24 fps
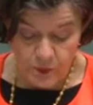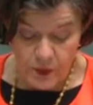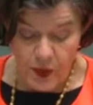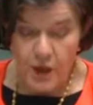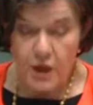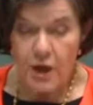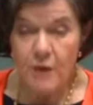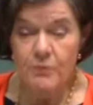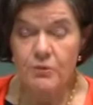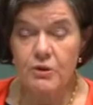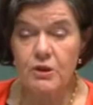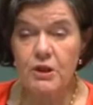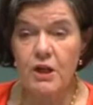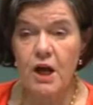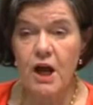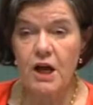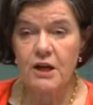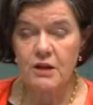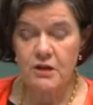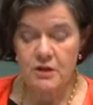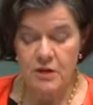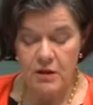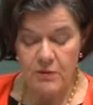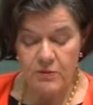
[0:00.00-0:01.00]
And I'm
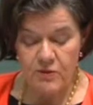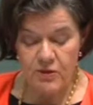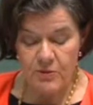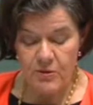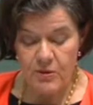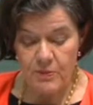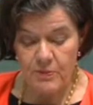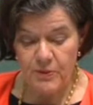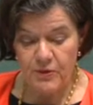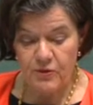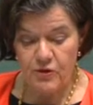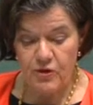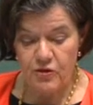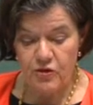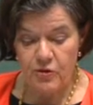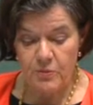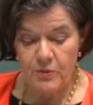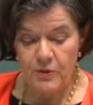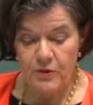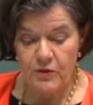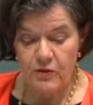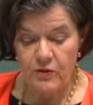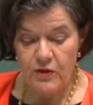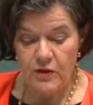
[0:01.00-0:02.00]
delighted that some of the
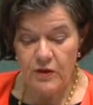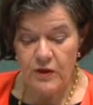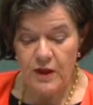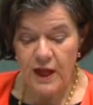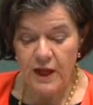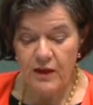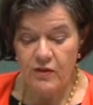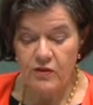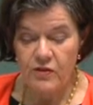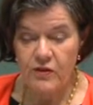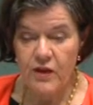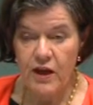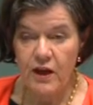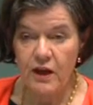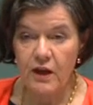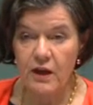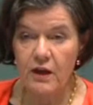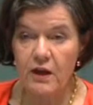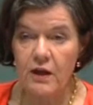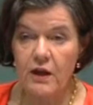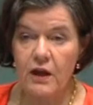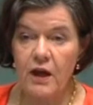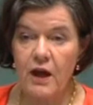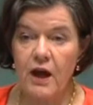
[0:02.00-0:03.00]
participants in the Anzac
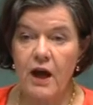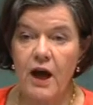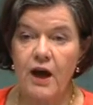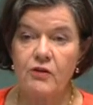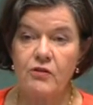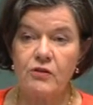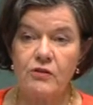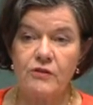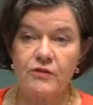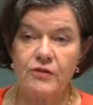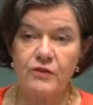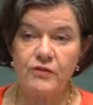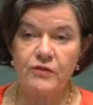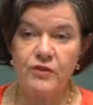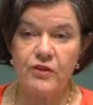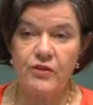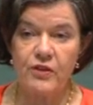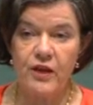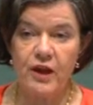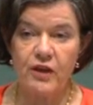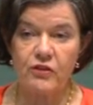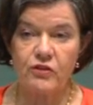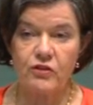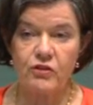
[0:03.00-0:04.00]

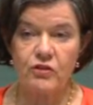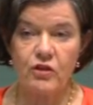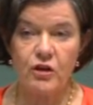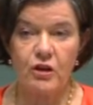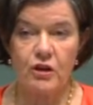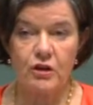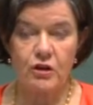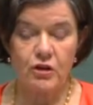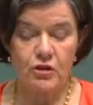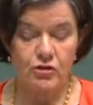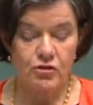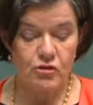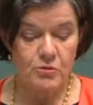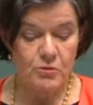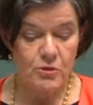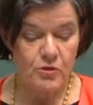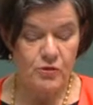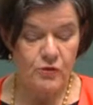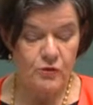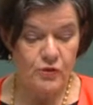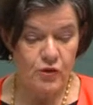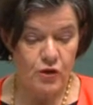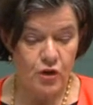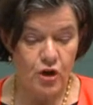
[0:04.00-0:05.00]
$150,000
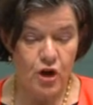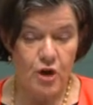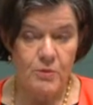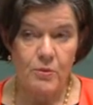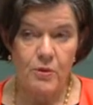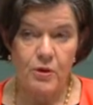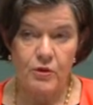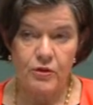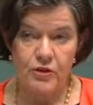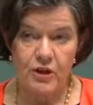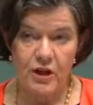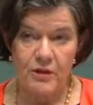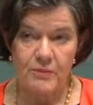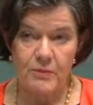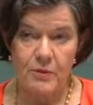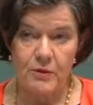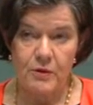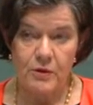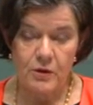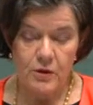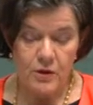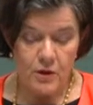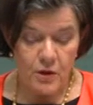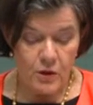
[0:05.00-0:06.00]
contribution from the Commonwealth
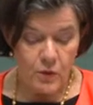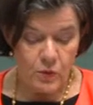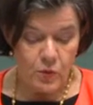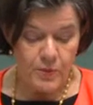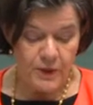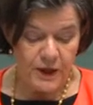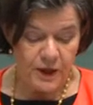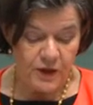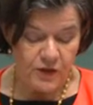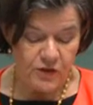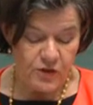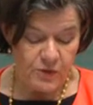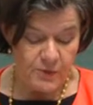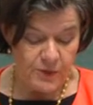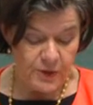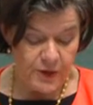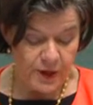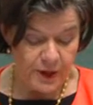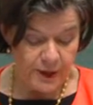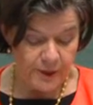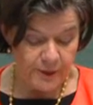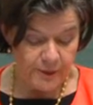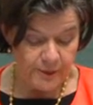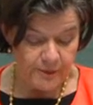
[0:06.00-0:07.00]
Government will be
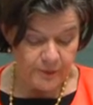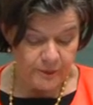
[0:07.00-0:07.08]
exhibiting.